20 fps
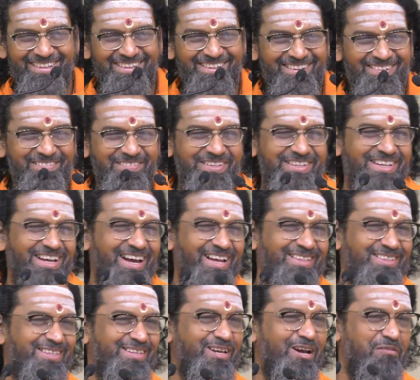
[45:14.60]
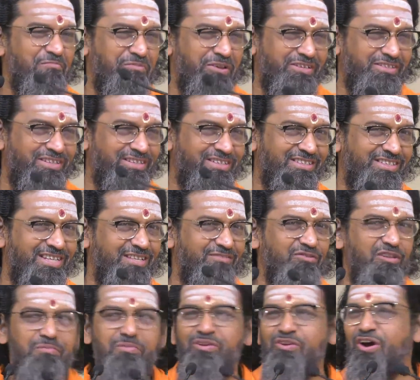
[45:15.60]
Vijati of existence
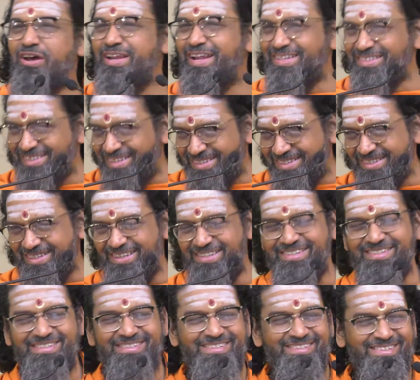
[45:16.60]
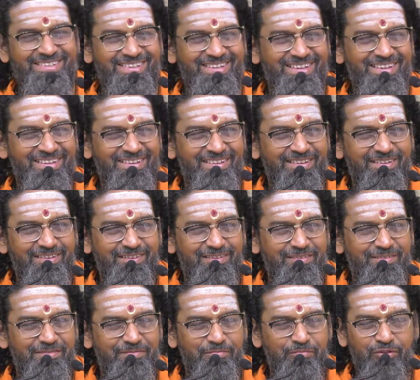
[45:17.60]
will be non-existence.
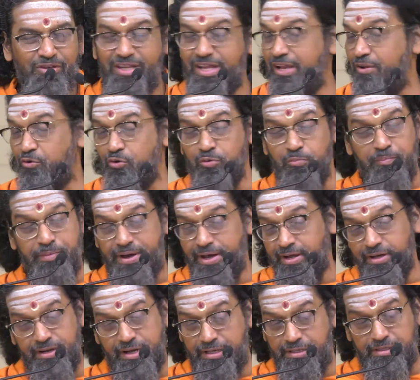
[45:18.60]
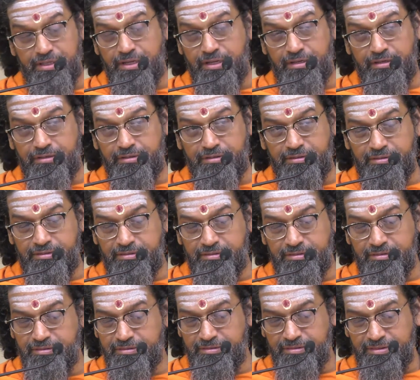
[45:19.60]
Will I go mad, I think?
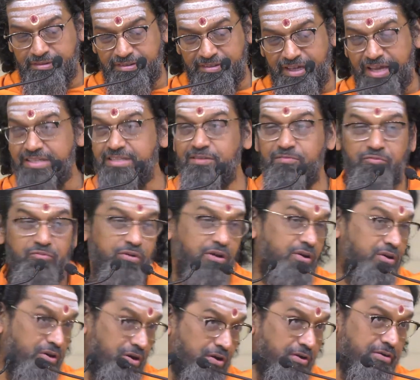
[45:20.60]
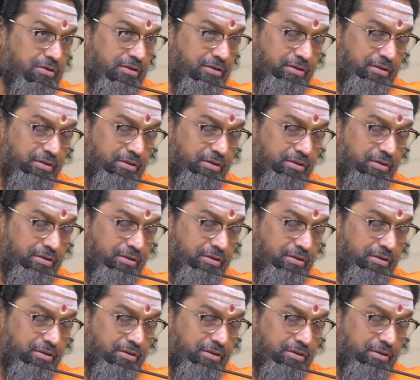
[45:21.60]
As if you are not.